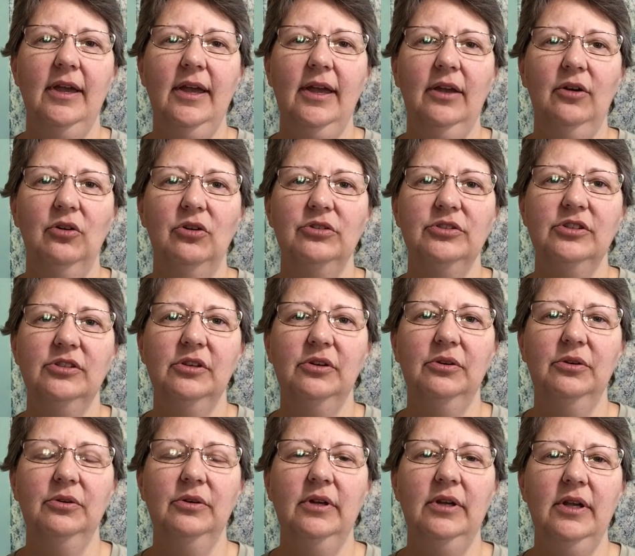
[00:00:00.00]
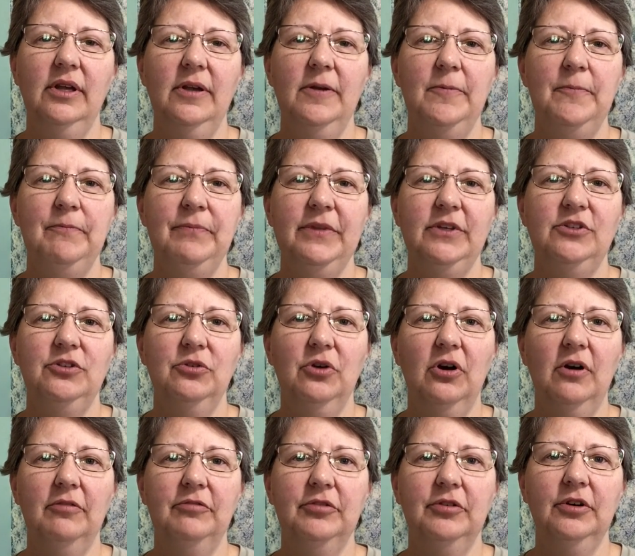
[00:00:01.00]
and also to
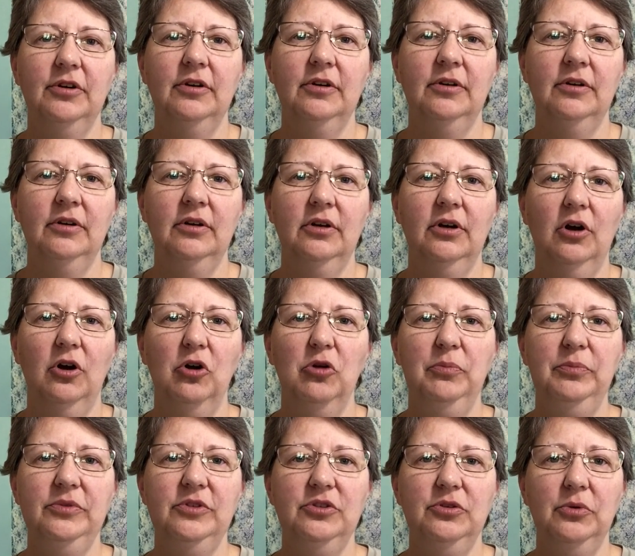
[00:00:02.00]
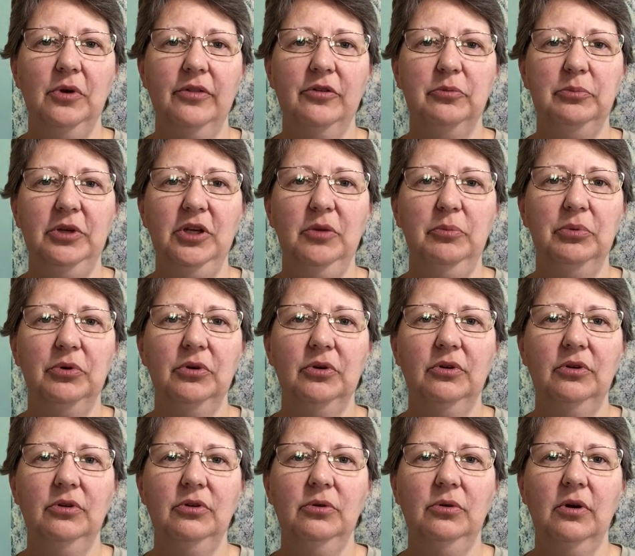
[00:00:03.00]
offer hope to other
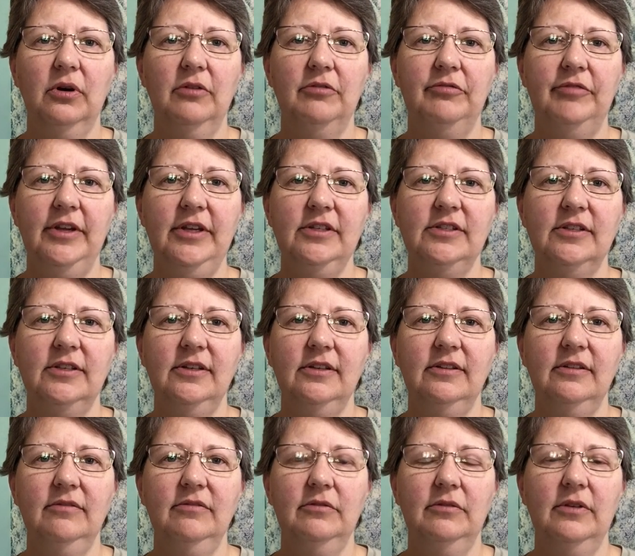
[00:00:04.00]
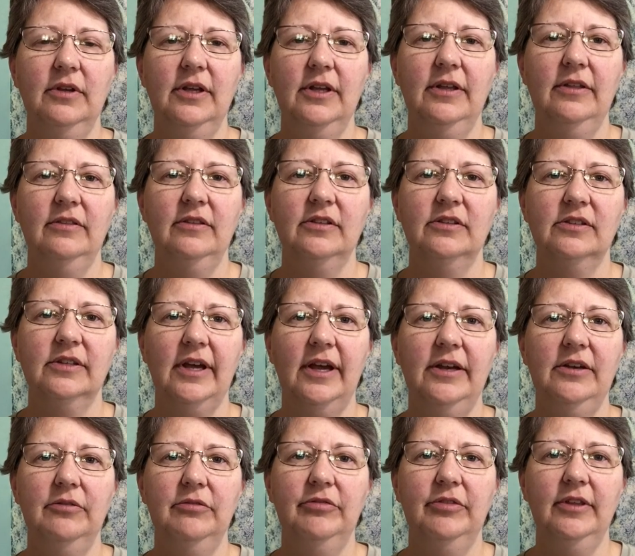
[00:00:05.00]
people who are facing this
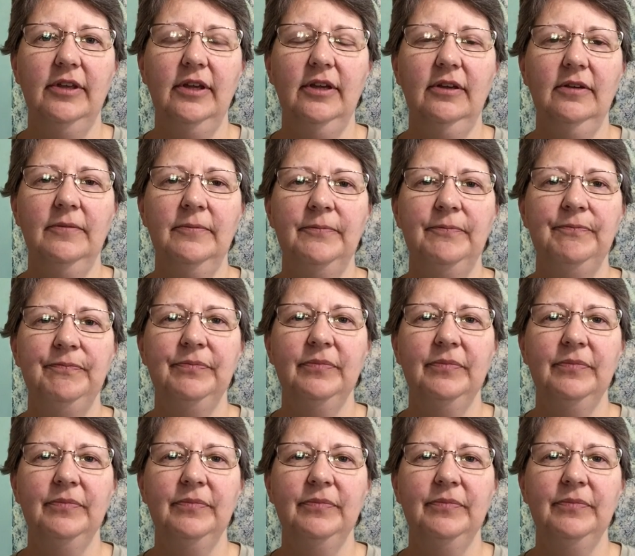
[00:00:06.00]
kind of thing,